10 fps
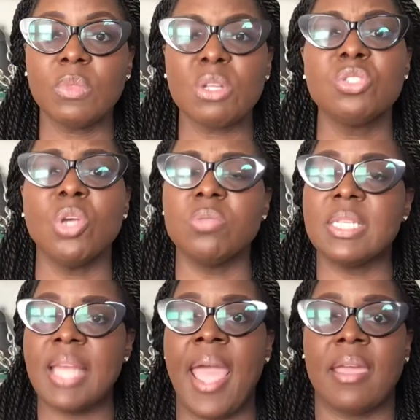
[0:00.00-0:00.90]
So
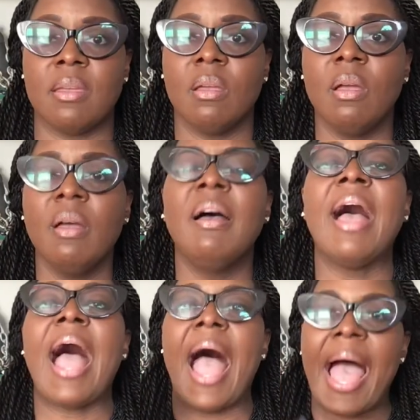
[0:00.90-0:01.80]
today,
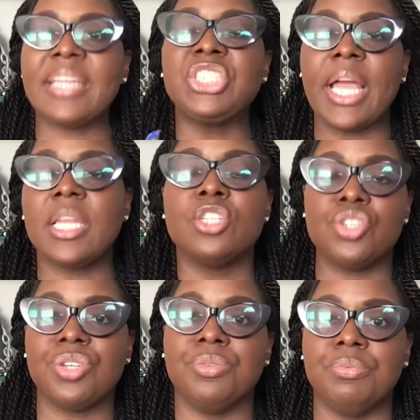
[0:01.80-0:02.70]
I challenge
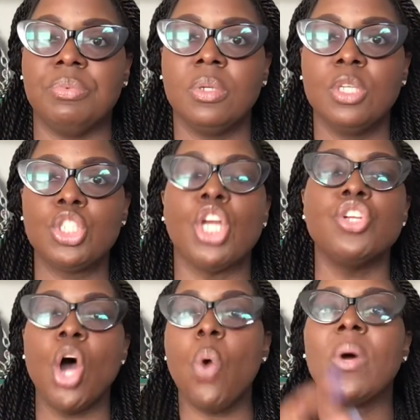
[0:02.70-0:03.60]
you to
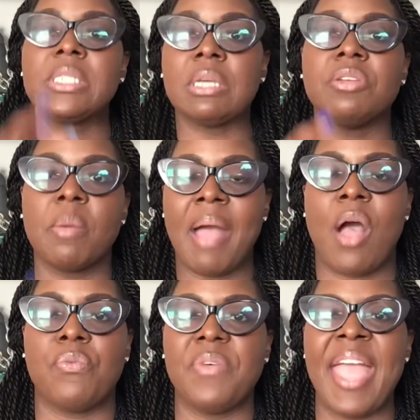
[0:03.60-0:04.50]
know what's in your
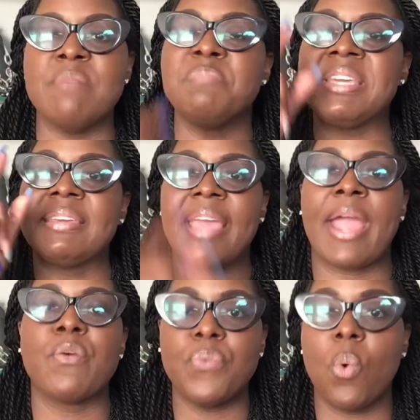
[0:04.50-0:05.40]
mouth and be
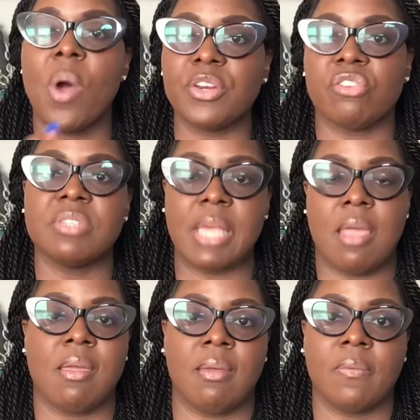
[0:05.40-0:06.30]
careful what you're
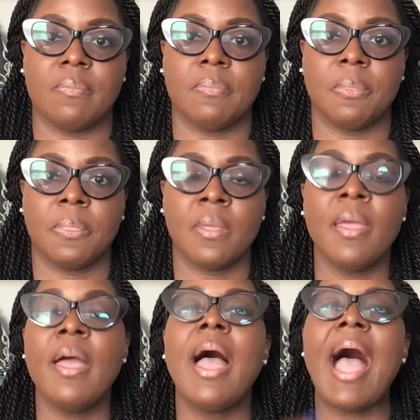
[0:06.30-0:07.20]
saying.
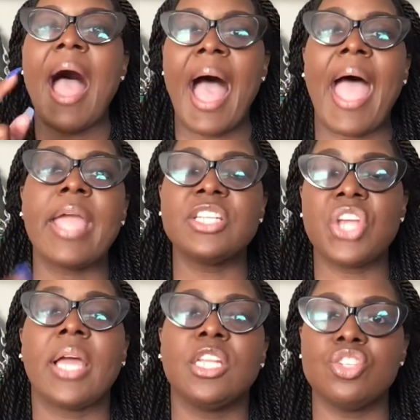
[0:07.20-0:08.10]
I
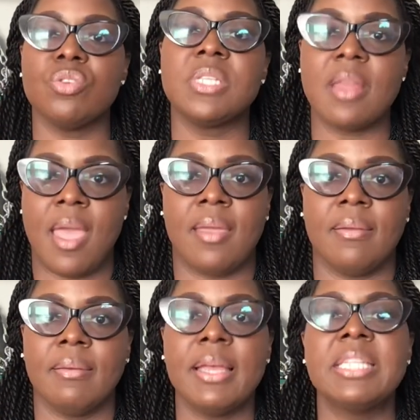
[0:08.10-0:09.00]
challenge you
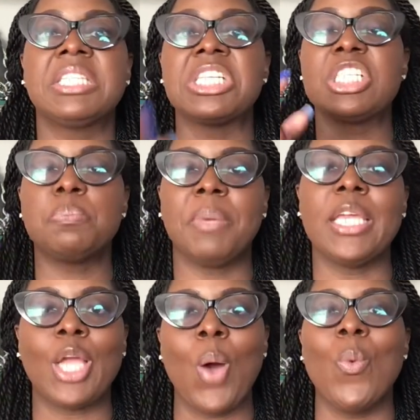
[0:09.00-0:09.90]
today to
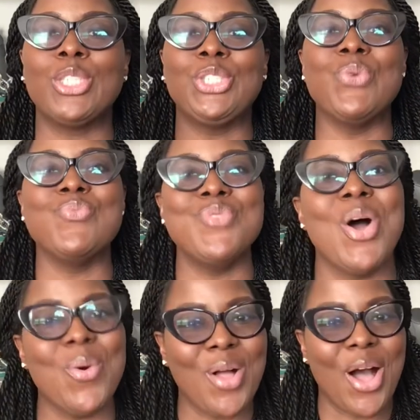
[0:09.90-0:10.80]
speak what you
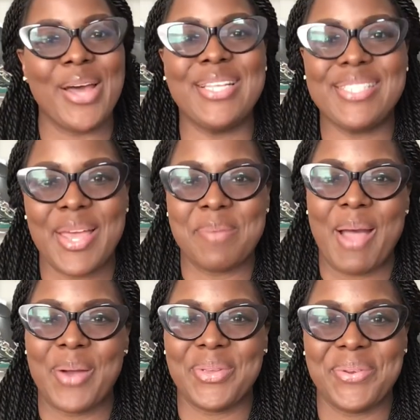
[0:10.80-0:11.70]
know God has said
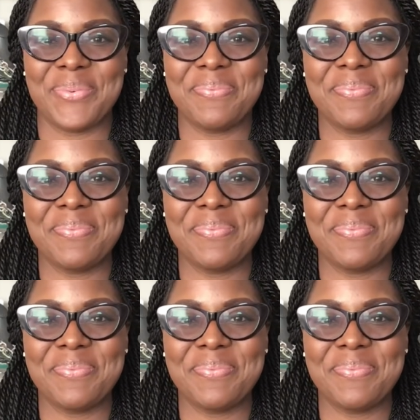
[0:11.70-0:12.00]
about you.